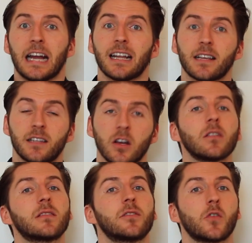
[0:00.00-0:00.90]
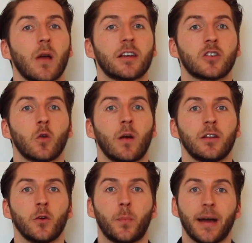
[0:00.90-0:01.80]
that's the only situation when
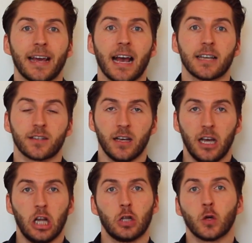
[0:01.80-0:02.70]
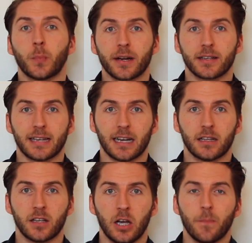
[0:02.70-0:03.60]
you pay us 2%